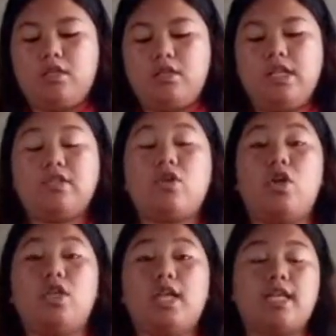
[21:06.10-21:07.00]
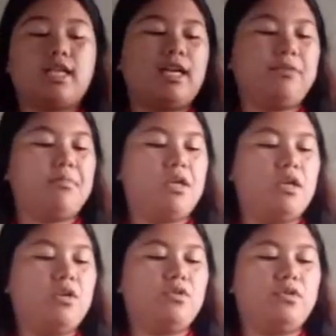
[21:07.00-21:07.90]
This content can
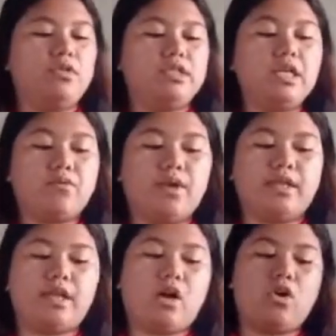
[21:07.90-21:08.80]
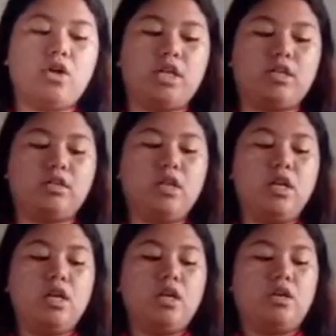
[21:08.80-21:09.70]
be sequenced according
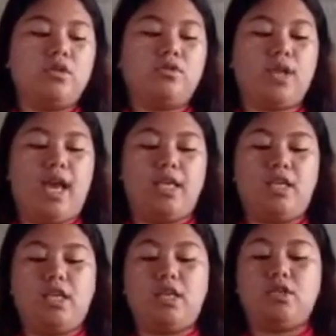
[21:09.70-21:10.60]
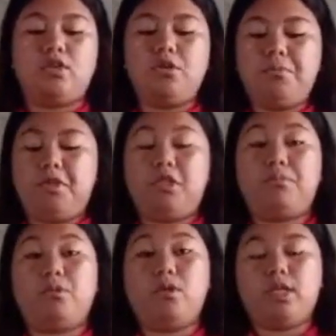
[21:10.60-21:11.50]
to the ideas or
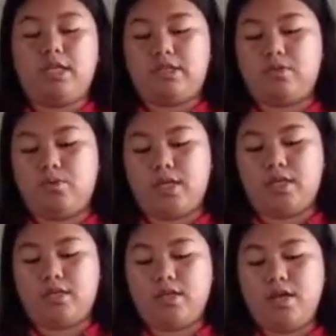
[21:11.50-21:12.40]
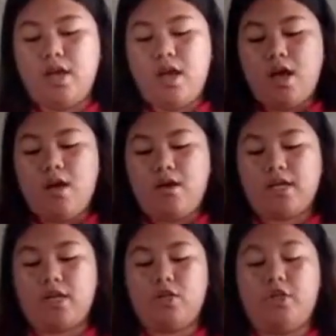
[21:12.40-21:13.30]
principle that a student
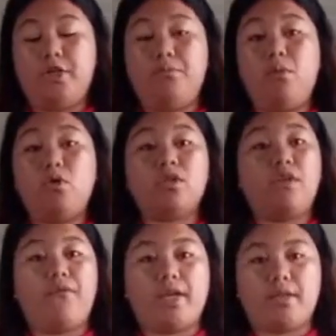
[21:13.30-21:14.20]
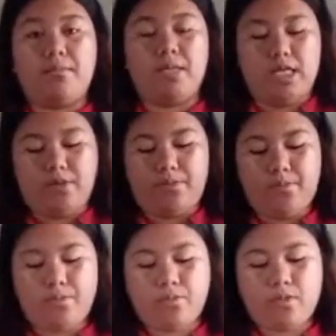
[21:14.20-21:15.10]
can learn most effectively.
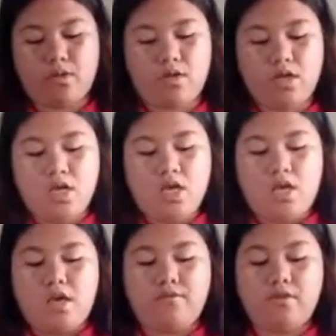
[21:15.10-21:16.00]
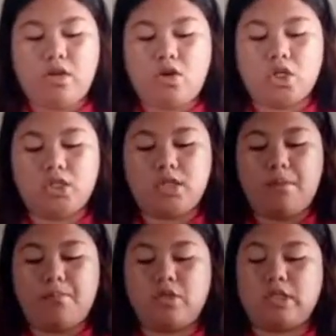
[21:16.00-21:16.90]
If the
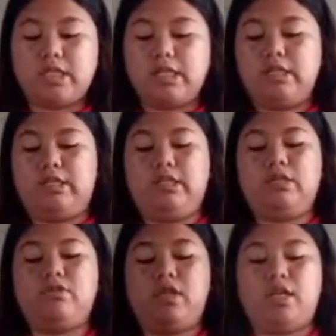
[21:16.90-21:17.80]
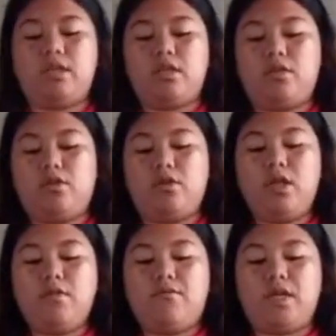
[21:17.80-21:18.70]
concept or skills is related or
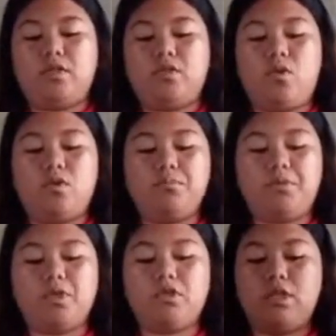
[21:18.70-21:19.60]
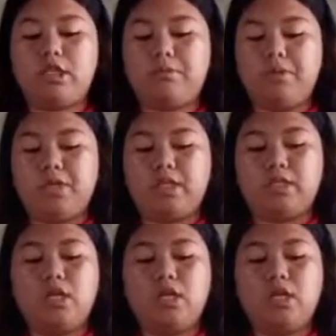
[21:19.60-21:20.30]
relevant to own personal experience,